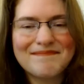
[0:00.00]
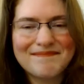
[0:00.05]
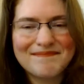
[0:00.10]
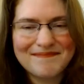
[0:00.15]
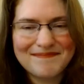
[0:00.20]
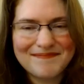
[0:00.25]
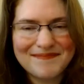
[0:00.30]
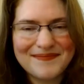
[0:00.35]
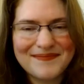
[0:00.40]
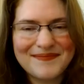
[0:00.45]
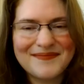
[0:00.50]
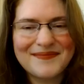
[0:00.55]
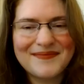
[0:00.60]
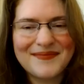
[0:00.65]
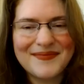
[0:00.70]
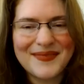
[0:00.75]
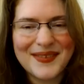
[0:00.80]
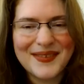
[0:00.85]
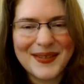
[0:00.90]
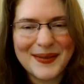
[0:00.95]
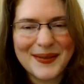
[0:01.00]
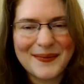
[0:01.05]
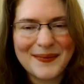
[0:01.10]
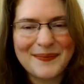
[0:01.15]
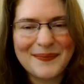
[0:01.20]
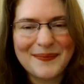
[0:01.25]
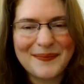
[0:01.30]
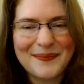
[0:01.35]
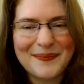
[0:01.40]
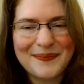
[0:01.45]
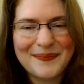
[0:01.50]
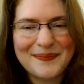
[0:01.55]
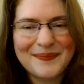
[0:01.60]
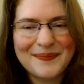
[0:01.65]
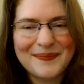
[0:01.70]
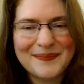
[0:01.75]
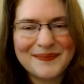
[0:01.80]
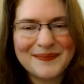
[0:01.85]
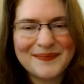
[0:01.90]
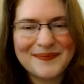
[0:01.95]

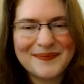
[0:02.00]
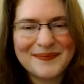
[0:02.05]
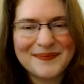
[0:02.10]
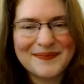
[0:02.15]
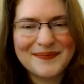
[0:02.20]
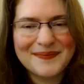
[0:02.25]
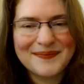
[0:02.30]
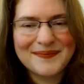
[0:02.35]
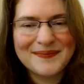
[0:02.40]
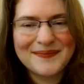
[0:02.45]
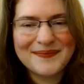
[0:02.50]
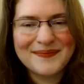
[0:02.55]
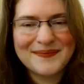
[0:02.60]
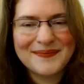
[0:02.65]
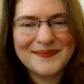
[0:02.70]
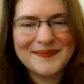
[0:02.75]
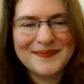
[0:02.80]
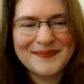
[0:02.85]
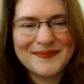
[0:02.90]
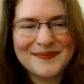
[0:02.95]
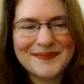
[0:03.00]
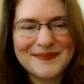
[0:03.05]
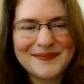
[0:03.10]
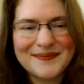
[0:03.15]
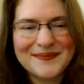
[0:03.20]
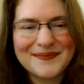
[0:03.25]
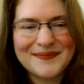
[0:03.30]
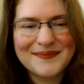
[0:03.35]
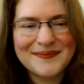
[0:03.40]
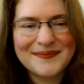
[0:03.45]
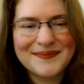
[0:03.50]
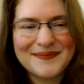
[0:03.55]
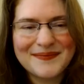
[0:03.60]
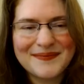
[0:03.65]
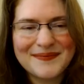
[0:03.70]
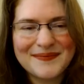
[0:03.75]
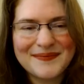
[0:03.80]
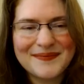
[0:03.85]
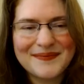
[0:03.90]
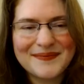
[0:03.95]

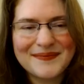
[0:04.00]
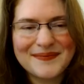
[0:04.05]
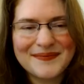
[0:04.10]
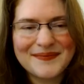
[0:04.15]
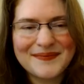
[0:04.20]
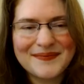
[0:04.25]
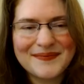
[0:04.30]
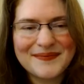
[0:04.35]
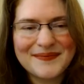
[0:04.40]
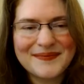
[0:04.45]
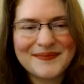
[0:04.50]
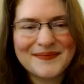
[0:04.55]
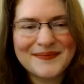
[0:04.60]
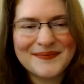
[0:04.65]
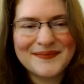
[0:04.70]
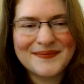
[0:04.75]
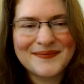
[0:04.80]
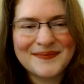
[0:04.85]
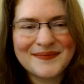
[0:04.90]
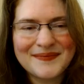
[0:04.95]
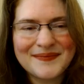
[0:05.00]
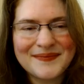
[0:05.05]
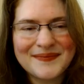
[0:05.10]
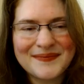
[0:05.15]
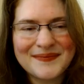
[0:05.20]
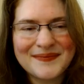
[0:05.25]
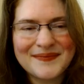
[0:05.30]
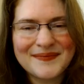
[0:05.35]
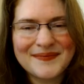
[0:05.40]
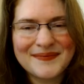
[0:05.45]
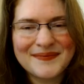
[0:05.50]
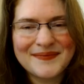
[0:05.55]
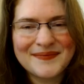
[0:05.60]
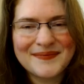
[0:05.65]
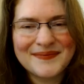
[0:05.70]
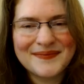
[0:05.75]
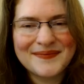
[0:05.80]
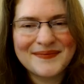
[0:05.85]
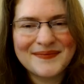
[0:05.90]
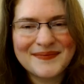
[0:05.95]

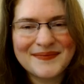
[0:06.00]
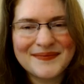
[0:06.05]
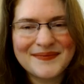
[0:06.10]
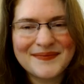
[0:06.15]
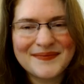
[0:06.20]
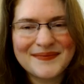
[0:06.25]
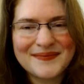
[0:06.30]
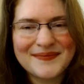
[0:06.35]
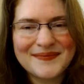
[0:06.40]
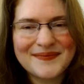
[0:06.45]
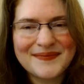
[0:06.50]
(silent)